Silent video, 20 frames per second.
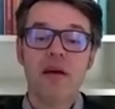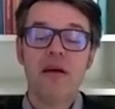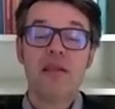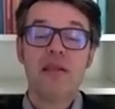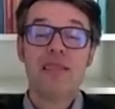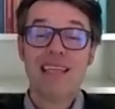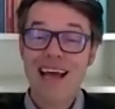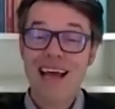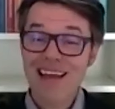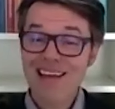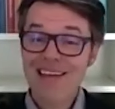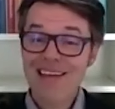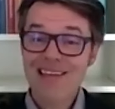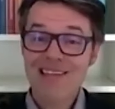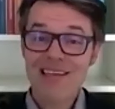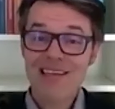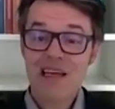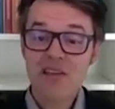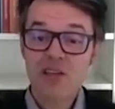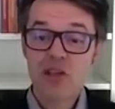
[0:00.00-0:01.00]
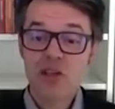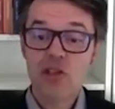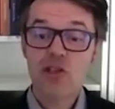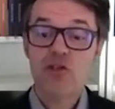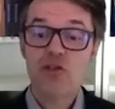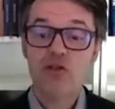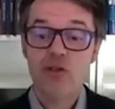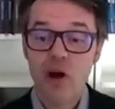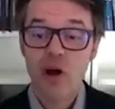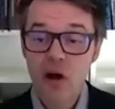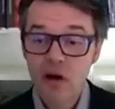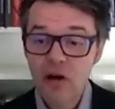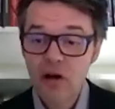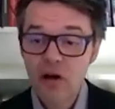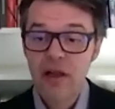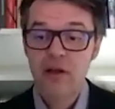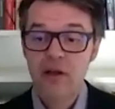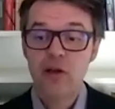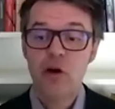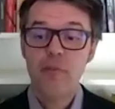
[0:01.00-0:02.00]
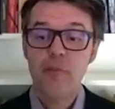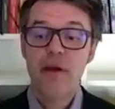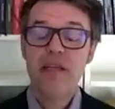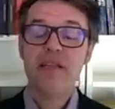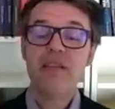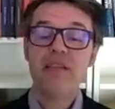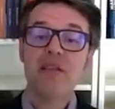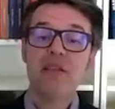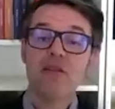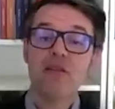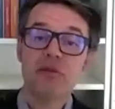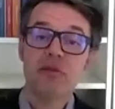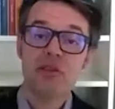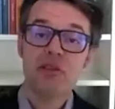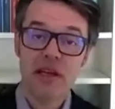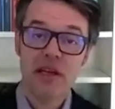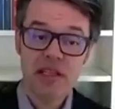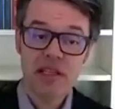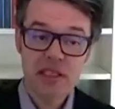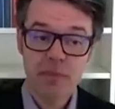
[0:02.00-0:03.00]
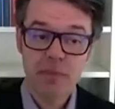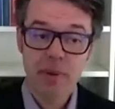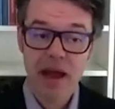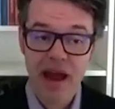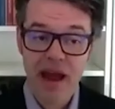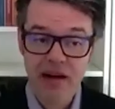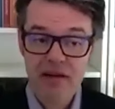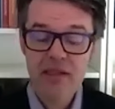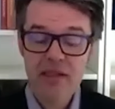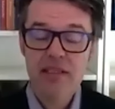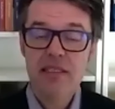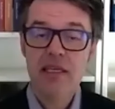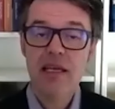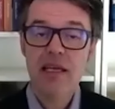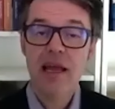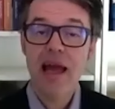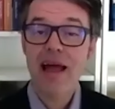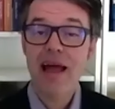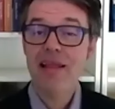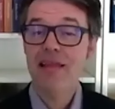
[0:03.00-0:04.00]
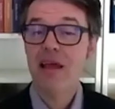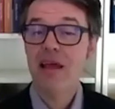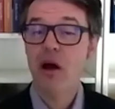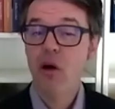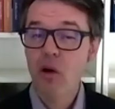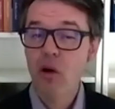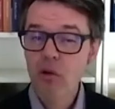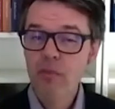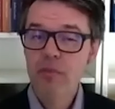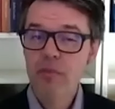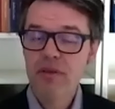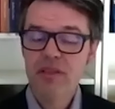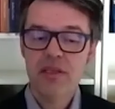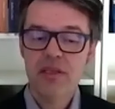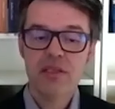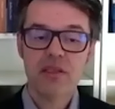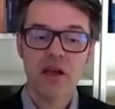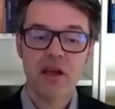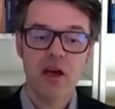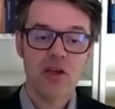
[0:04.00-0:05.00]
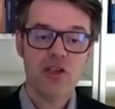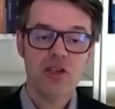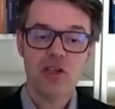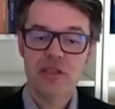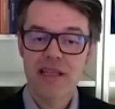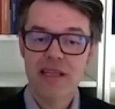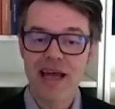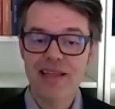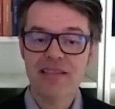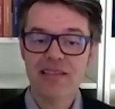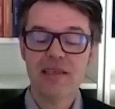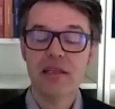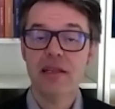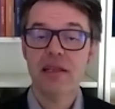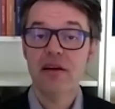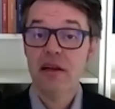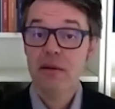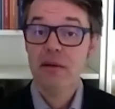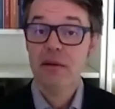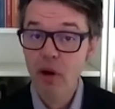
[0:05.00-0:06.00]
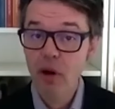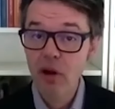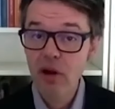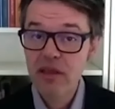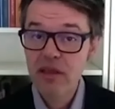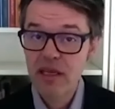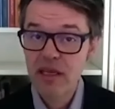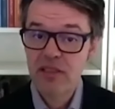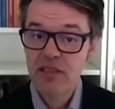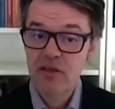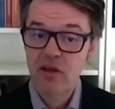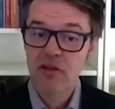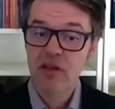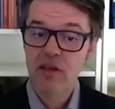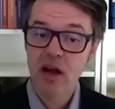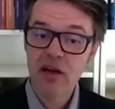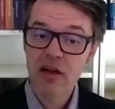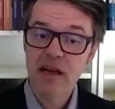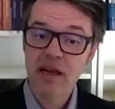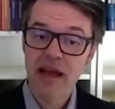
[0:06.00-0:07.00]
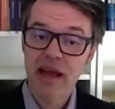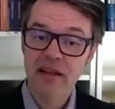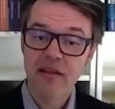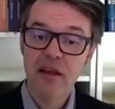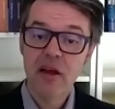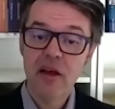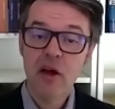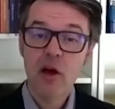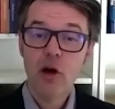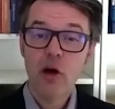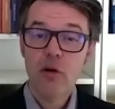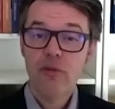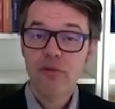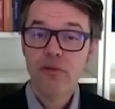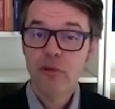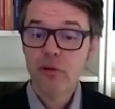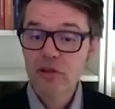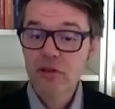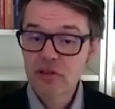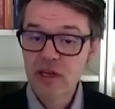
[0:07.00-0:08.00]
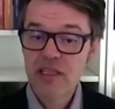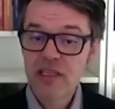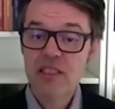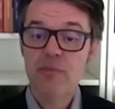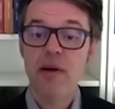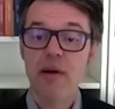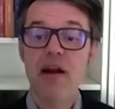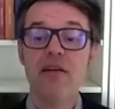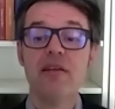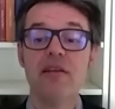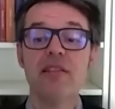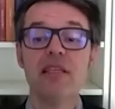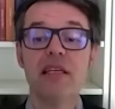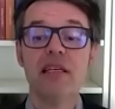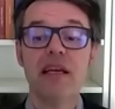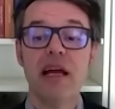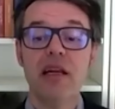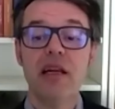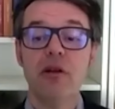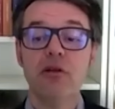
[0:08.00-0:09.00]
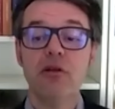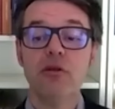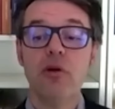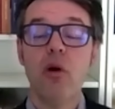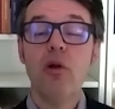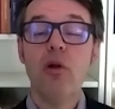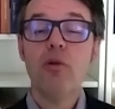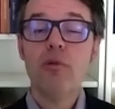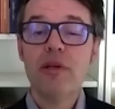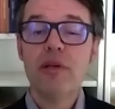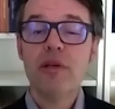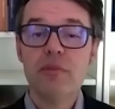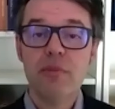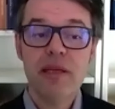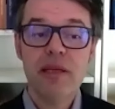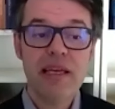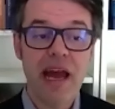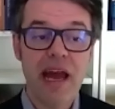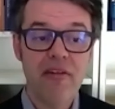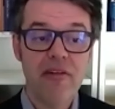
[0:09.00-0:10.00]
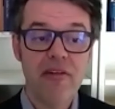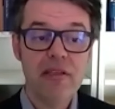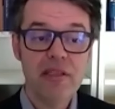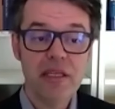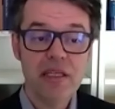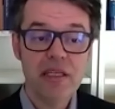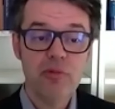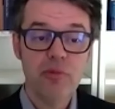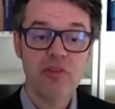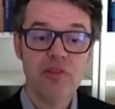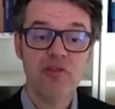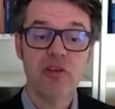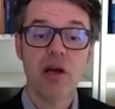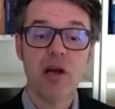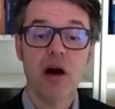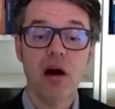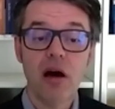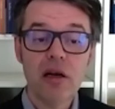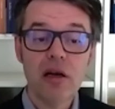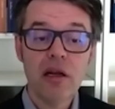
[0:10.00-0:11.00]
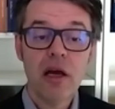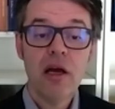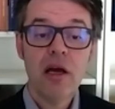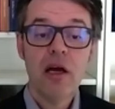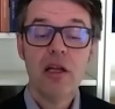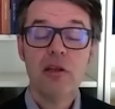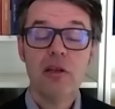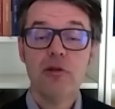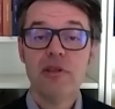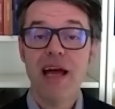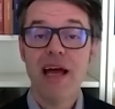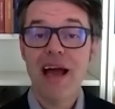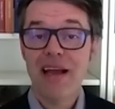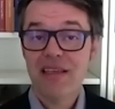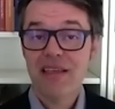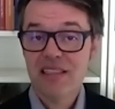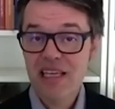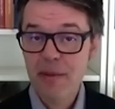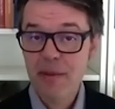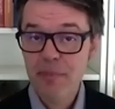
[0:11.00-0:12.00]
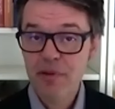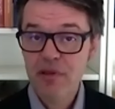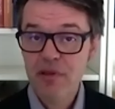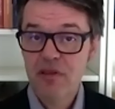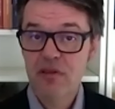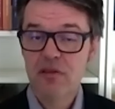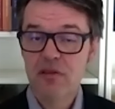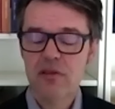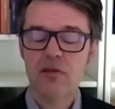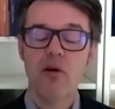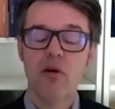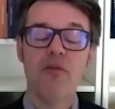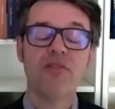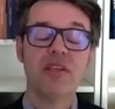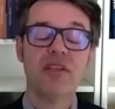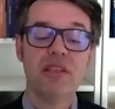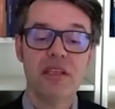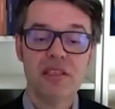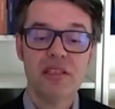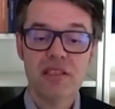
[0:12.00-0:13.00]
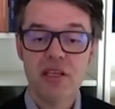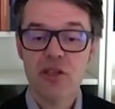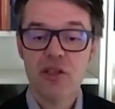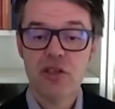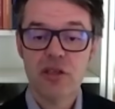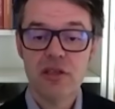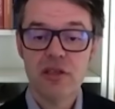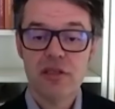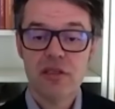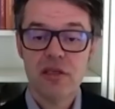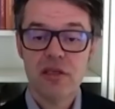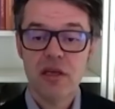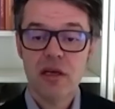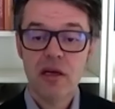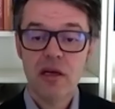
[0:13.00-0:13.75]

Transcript: Science is strongly committed to transparency and open discussion. That's clear. In politics, on the other hand, full transparency cannot always be guaranteed with regard to the acceptance of the decisions.